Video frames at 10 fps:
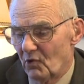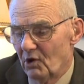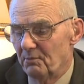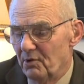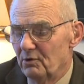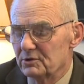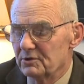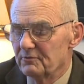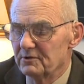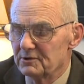abuse
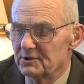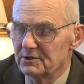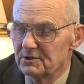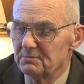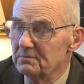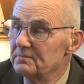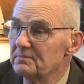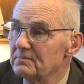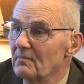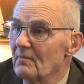of the system
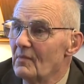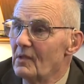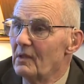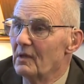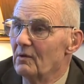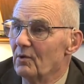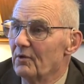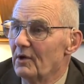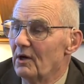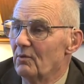
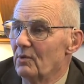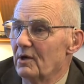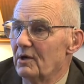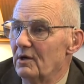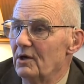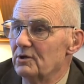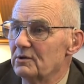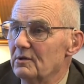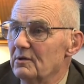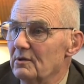without
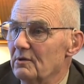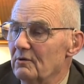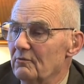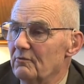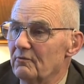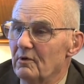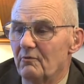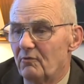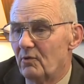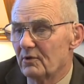recognition of,
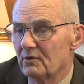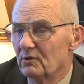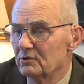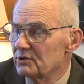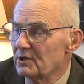of what those